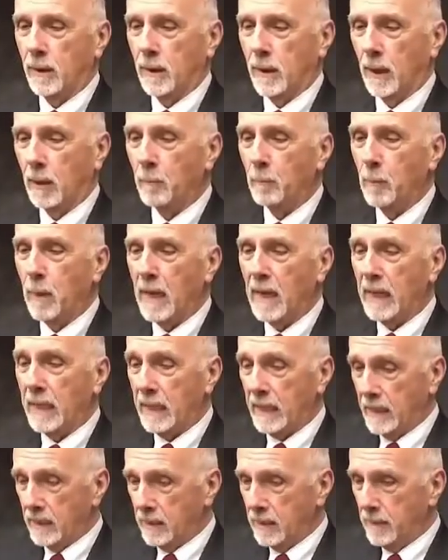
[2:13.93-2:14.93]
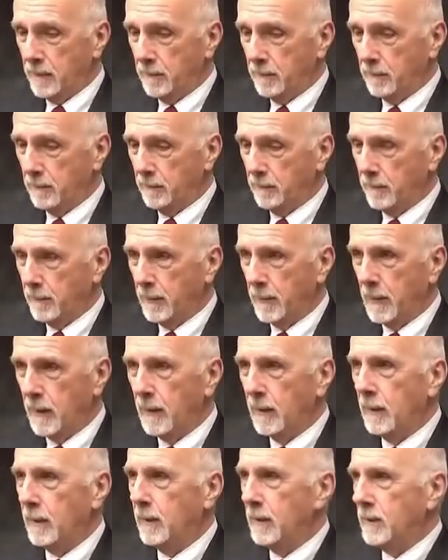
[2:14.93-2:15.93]
a maid,
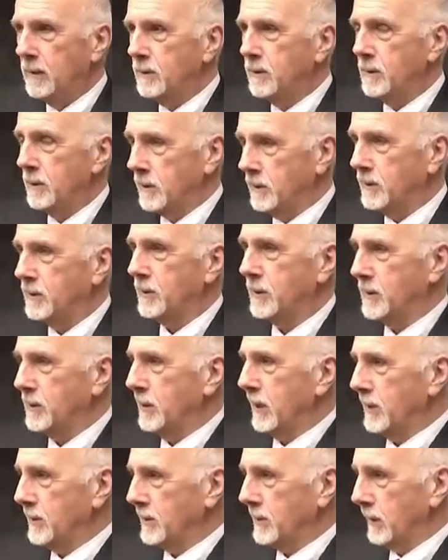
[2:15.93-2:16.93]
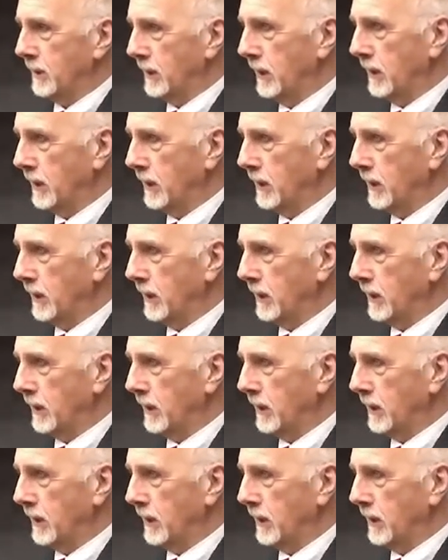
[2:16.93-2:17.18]
she's suggesting that